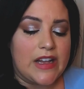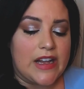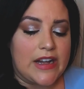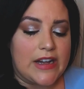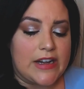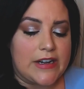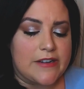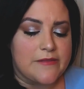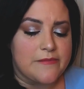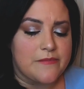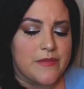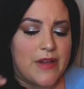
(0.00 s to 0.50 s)

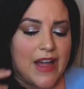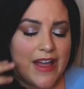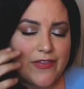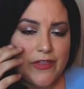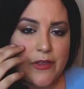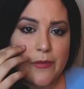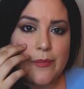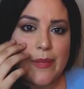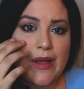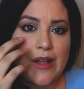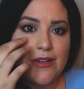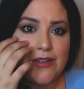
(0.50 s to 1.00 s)
And
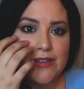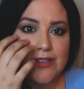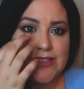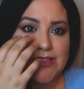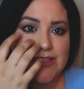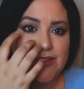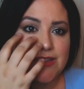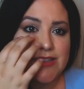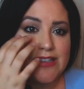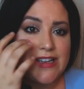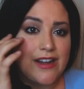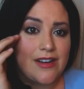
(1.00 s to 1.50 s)
the belt
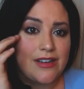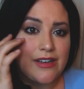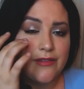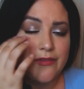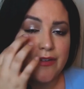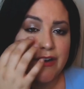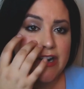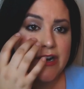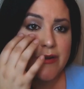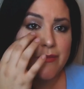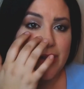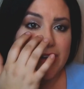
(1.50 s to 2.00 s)
still sounded
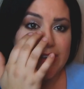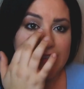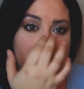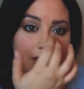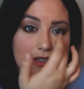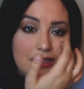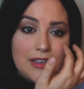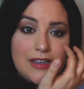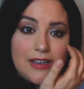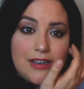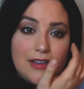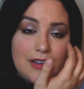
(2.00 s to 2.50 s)
very
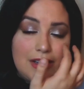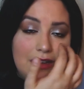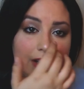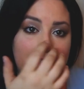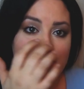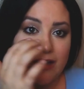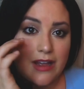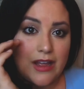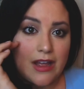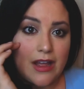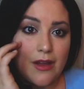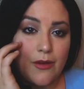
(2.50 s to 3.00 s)
much
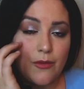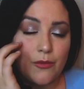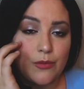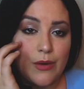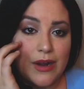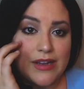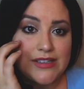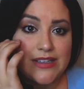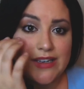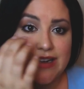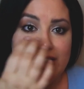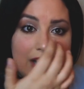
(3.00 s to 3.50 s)

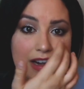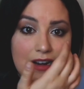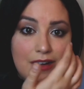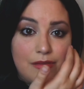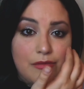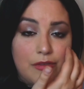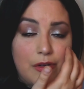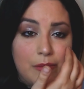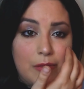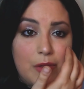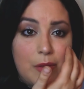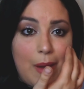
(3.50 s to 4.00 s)
resonating
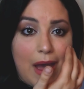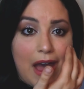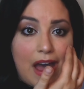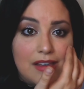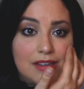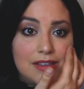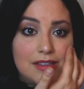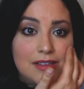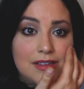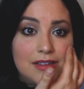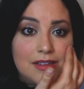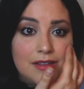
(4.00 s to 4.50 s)
from the
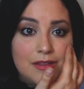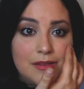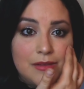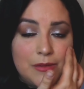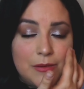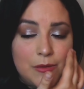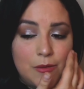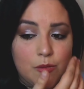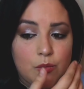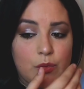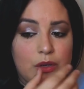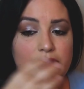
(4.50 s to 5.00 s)
mask,
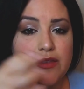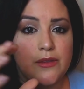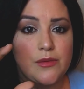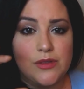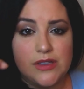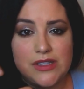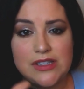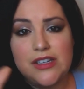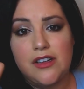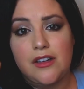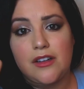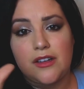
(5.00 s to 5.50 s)
with
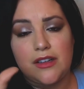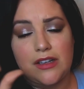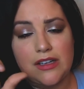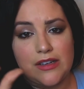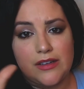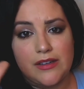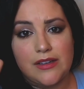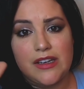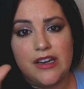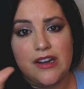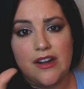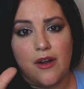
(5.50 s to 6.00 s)
still
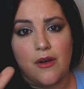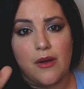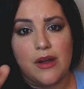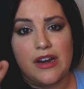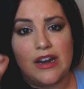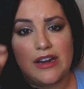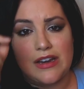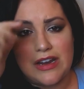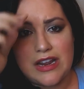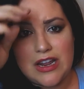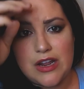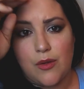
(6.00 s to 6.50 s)

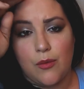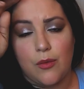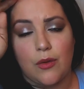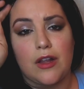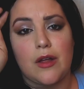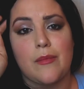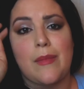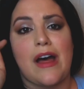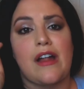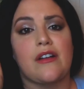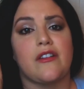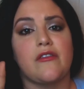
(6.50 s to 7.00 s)
an equal
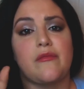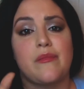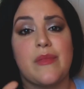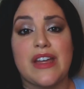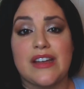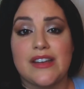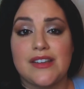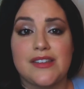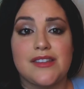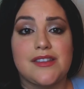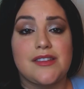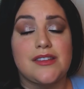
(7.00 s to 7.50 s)
amount of
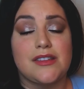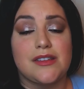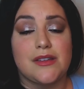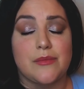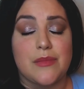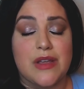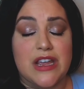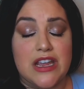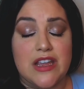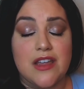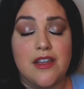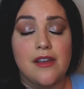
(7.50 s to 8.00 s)
mix to
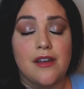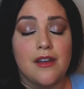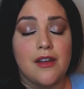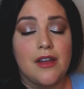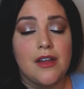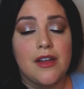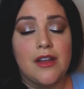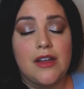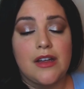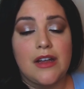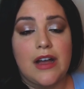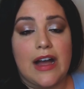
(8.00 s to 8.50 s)
me
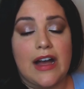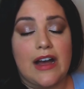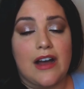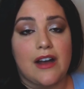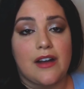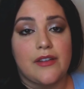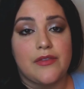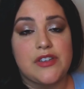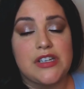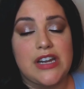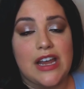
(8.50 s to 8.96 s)
of